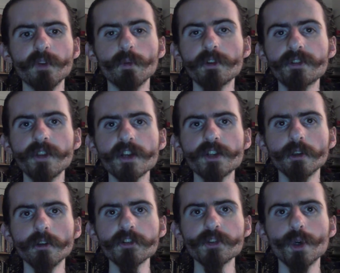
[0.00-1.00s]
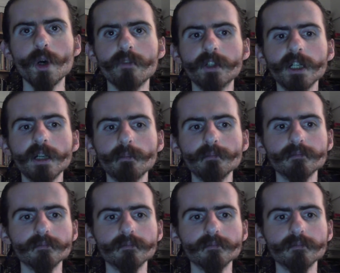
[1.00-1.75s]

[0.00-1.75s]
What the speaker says: which they shall also overcome.